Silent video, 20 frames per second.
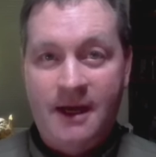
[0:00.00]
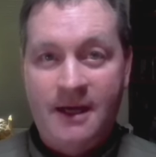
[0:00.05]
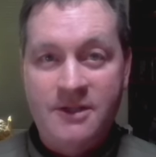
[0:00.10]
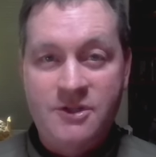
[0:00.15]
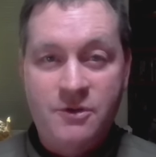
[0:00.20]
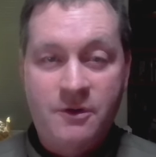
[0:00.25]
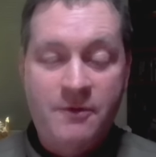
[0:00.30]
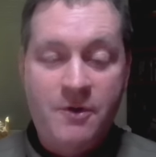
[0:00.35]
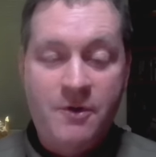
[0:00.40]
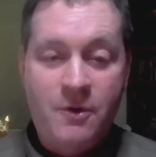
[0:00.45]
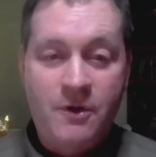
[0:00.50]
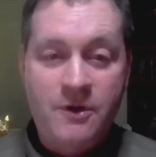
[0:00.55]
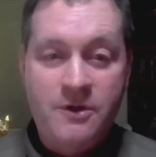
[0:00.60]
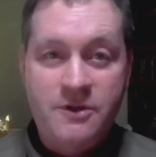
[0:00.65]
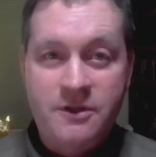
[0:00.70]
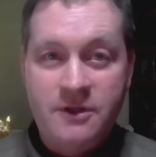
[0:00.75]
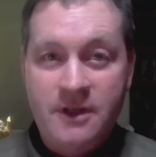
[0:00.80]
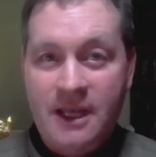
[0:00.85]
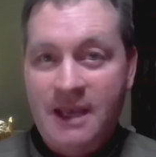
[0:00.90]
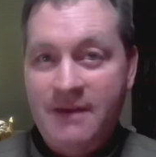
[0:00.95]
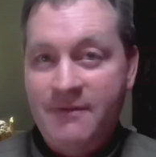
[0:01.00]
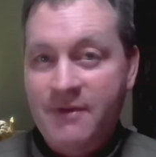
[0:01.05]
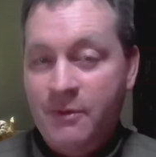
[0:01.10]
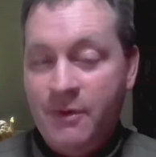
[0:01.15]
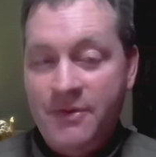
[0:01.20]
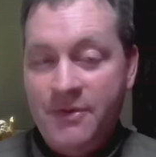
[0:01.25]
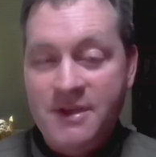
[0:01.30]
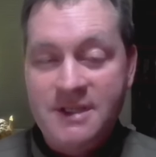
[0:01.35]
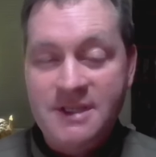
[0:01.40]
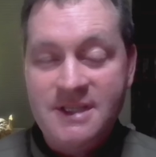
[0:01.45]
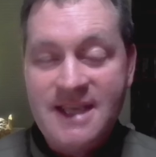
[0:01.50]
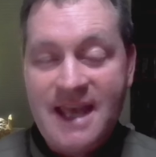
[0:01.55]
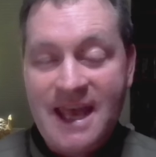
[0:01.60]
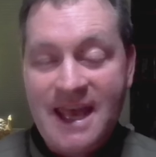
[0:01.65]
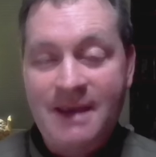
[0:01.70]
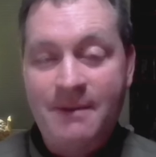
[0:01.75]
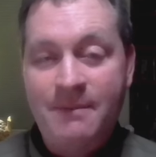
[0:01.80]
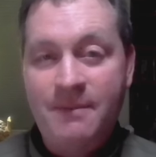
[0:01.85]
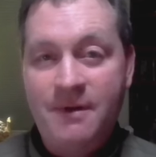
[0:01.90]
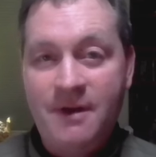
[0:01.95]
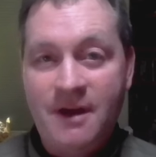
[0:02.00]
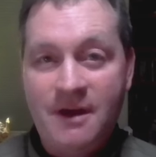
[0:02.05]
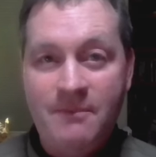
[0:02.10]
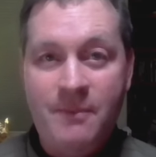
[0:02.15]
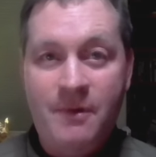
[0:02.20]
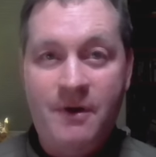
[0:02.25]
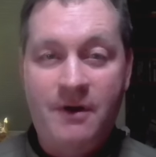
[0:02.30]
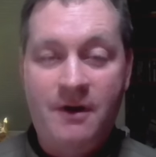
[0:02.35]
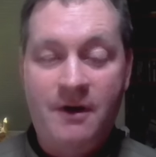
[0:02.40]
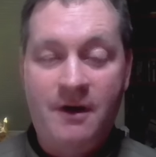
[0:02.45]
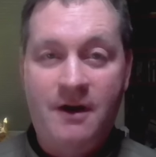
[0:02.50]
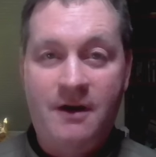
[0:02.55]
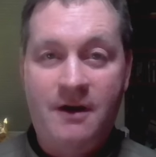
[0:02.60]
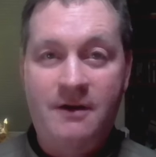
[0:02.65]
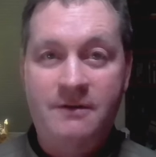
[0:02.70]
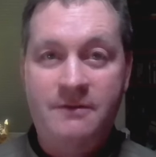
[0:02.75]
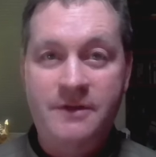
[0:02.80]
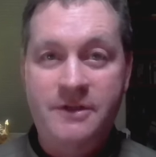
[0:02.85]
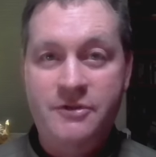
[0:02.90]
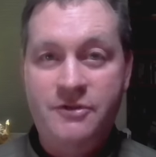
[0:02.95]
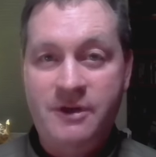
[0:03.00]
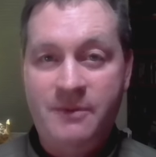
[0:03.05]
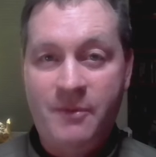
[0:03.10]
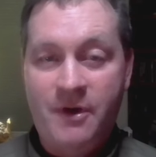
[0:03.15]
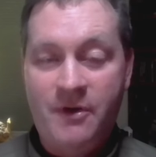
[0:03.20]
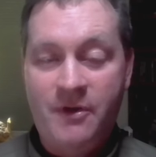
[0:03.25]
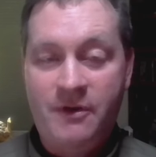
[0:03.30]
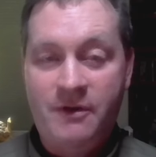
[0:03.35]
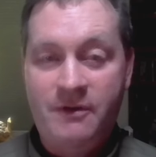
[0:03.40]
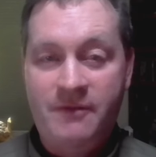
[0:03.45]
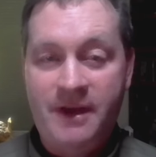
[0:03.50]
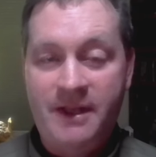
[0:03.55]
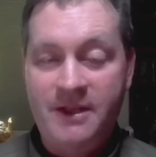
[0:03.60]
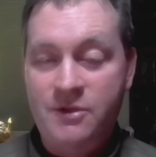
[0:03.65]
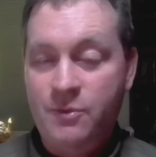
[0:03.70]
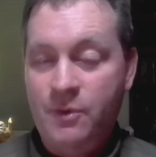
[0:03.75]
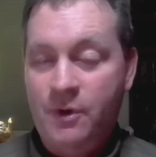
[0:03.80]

So, of course, even with the same number of extreme weather events,